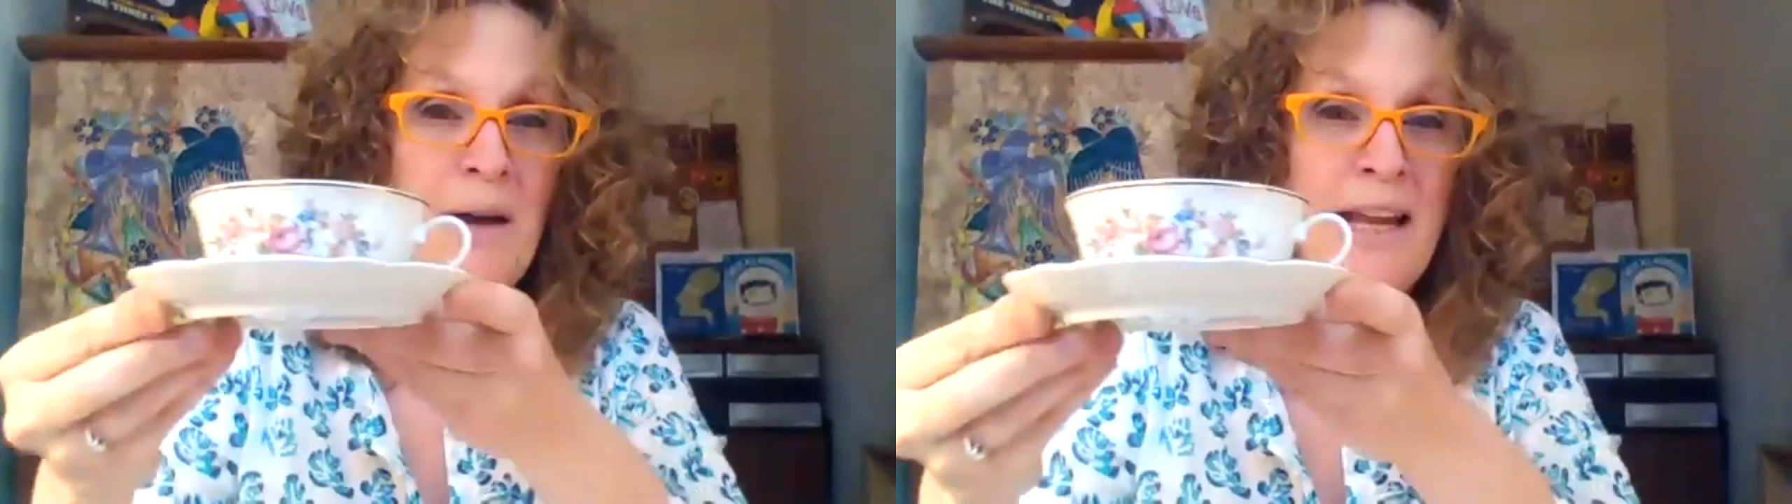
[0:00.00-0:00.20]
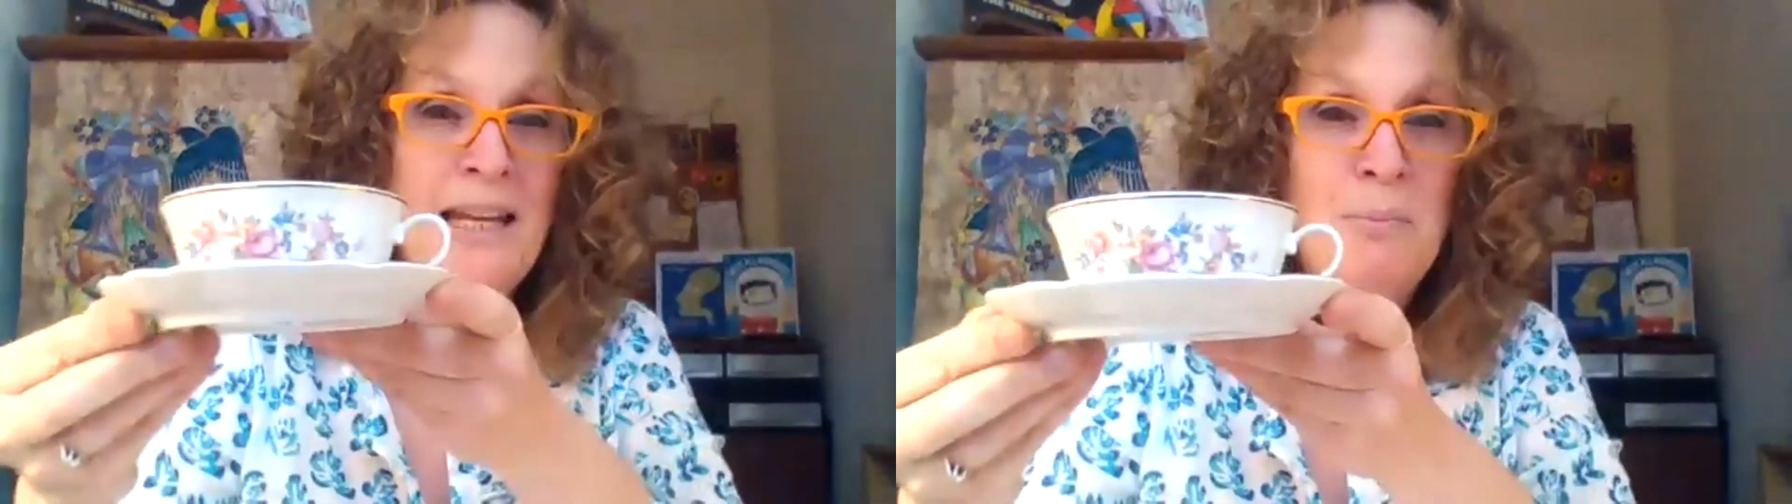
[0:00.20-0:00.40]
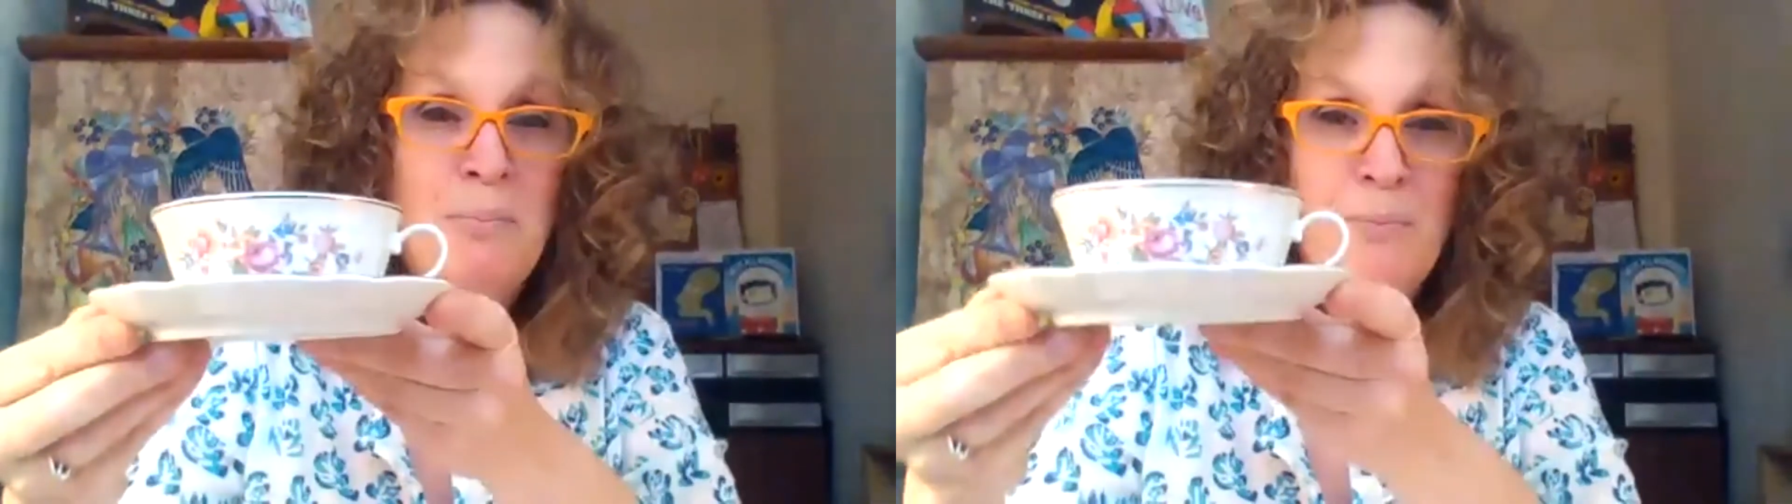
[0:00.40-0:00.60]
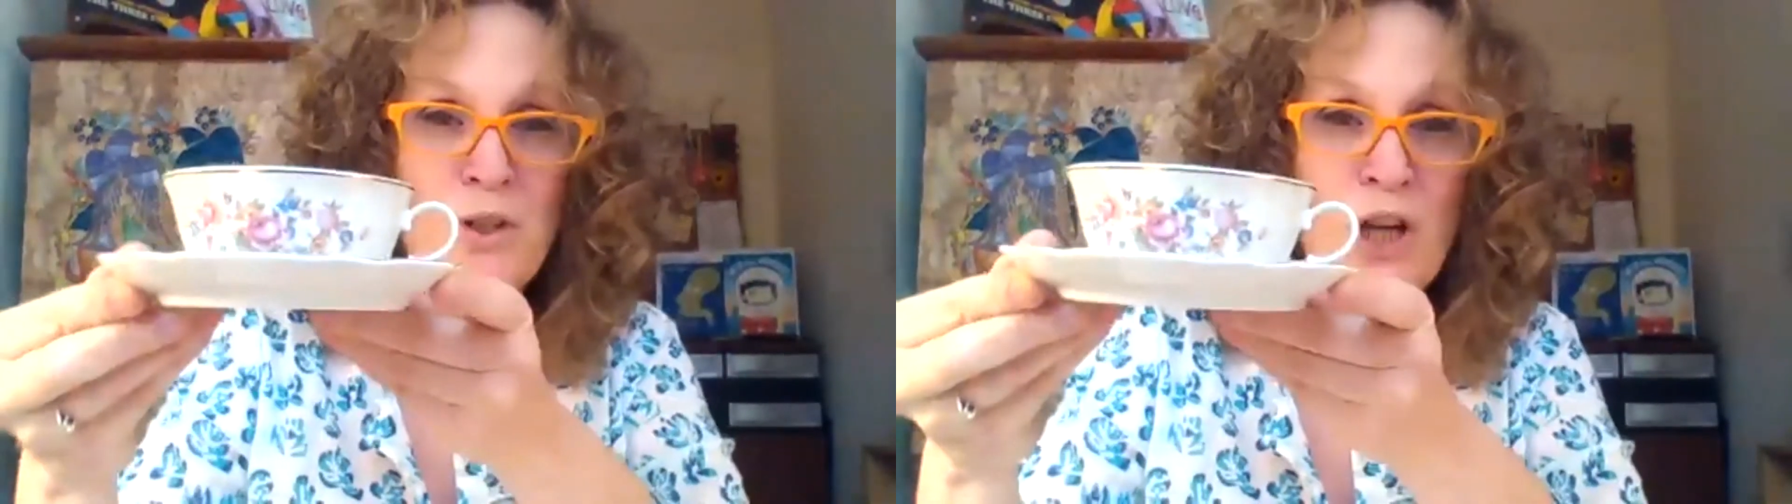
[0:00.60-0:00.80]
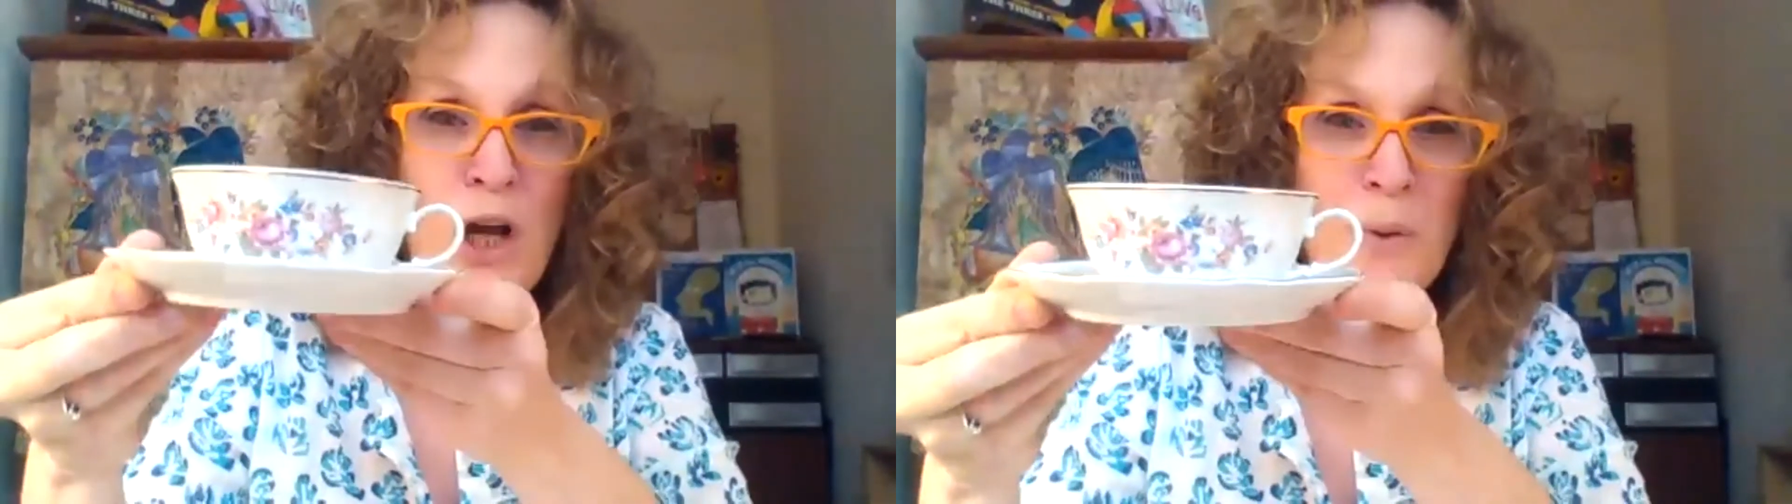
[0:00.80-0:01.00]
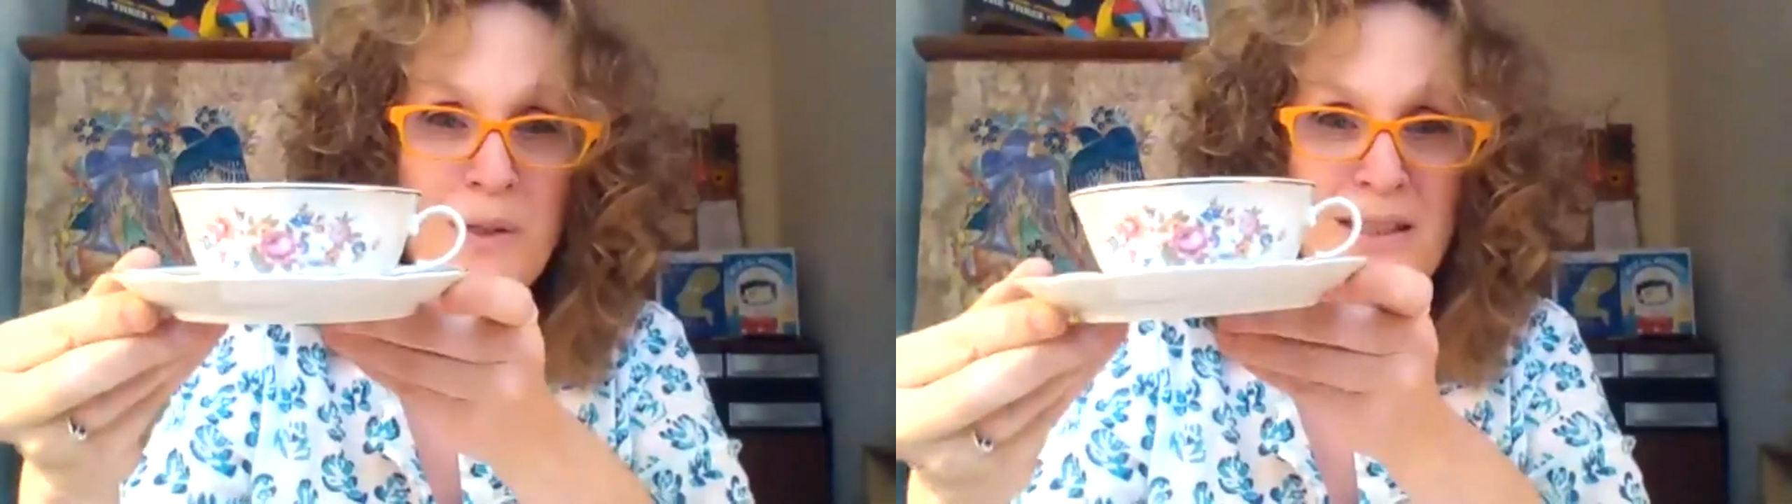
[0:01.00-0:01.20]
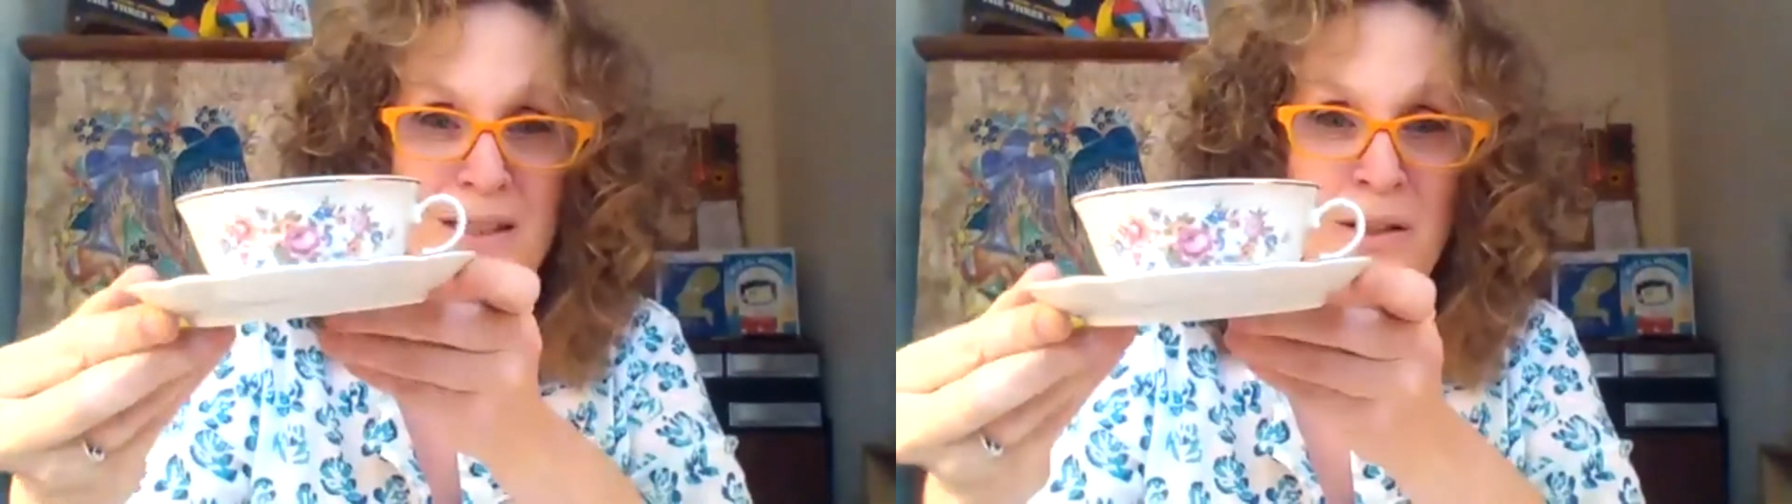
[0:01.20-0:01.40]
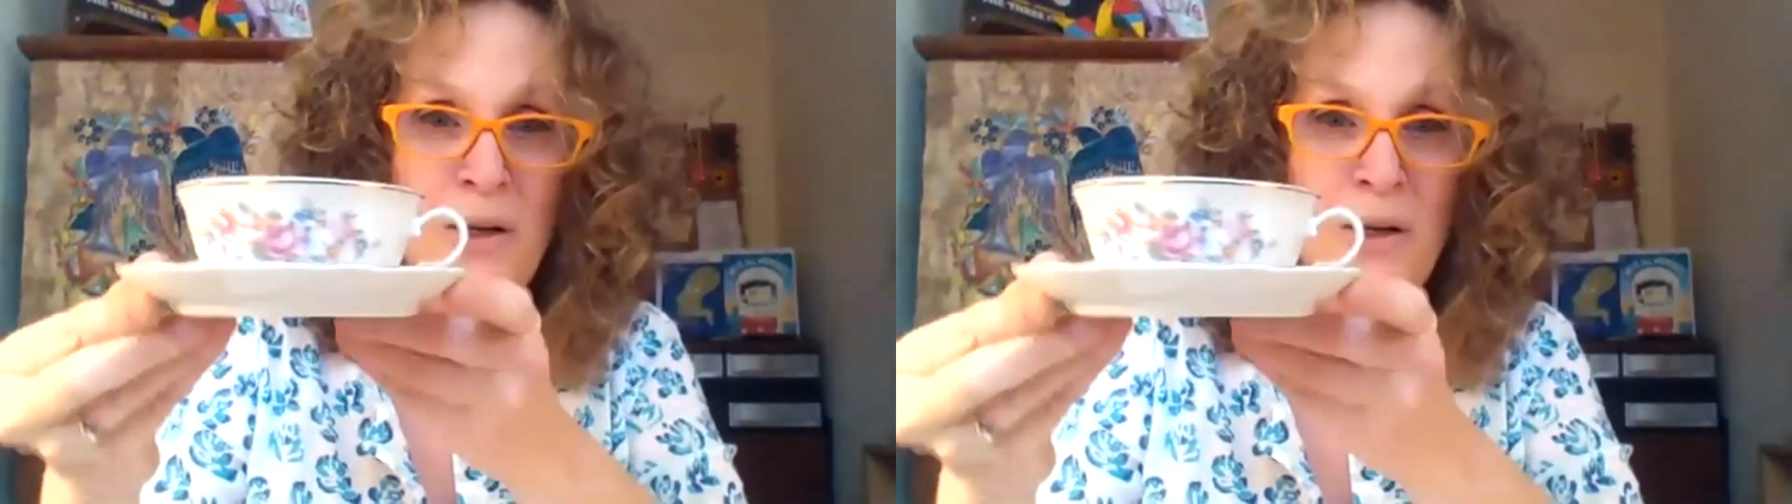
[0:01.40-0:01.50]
And he shows,